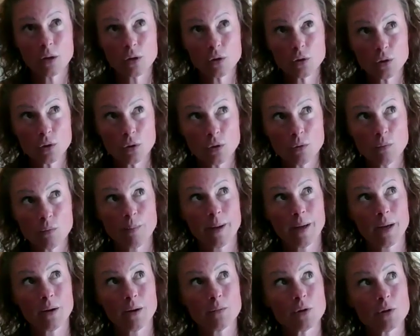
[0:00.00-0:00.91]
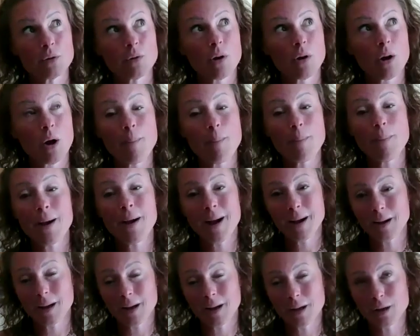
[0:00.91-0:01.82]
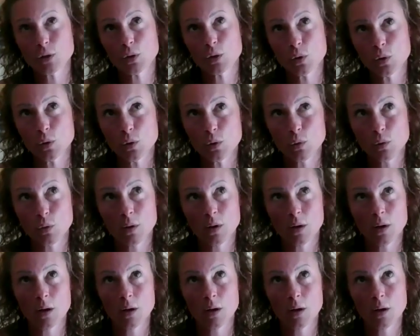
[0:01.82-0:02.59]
to be able to come back to